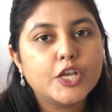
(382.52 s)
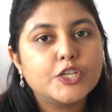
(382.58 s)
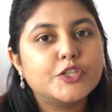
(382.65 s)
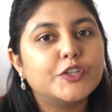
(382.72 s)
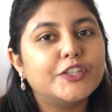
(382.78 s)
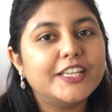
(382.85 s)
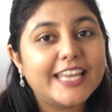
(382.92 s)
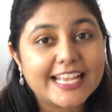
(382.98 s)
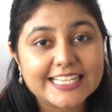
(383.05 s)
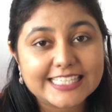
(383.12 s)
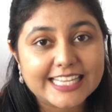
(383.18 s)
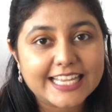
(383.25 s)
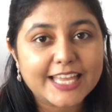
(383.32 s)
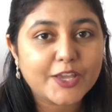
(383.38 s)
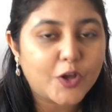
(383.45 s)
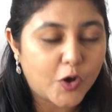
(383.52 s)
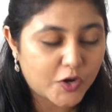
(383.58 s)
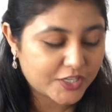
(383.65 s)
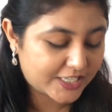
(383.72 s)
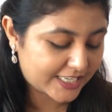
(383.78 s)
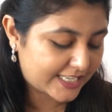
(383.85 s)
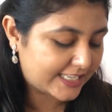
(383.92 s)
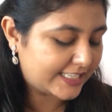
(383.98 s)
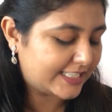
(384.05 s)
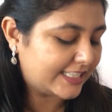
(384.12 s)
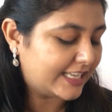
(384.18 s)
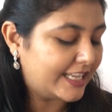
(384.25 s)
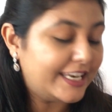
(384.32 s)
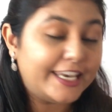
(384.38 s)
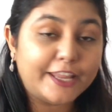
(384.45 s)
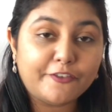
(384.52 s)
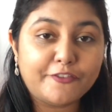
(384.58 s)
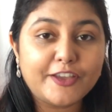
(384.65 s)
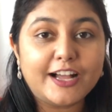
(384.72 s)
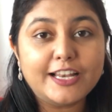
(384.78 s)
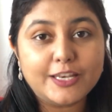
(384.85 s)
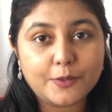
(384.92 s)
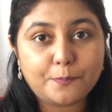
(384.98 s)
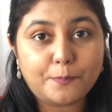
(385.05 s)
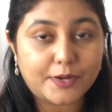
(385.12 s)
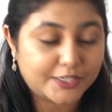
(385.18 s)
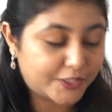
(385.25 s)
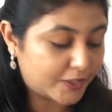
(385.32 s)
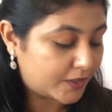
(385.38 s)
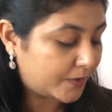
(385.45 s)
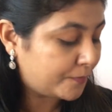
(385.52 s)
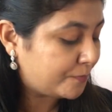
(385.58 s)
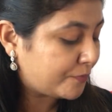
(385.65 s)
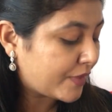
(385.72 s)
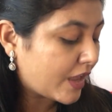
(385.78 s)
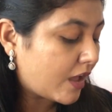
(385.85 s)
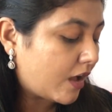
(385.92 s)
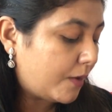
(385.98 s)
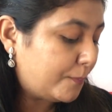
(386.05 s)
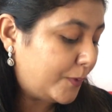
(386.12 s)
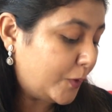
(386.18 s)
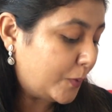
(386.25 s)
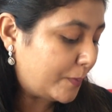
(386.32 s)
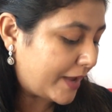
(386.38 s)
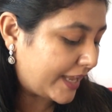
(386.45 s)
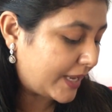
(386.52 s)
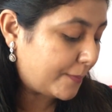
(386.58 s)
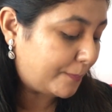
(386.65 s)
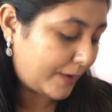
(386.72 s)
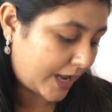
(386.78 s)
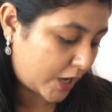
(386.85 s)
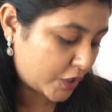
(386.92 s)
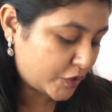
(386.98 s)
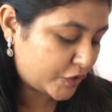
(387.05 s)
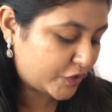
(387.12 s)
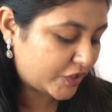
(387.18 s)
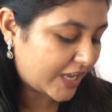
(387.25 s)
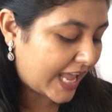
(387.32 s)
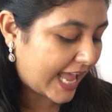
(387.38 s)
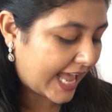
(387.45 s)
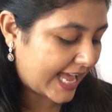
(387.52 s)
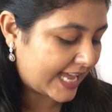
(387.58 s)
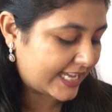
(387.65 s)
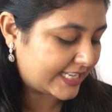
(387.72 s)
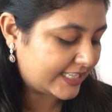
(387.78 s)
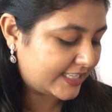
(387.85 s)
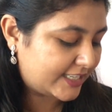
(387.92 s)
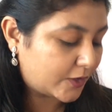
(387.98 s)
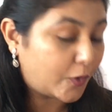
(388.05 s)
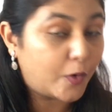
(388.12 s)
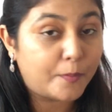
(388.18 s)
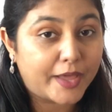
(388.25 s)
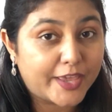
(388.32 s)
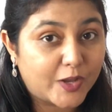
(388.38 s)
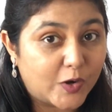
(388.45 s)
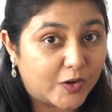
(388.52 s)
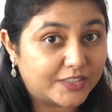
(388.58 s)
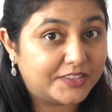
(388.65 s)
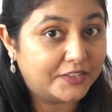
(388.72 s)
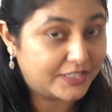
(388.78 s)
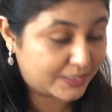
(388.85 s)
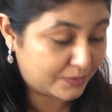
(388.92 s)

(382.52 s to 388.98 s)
So the next thing I got is Nivea Lip Butter Blueberry Blush, and oh my god, the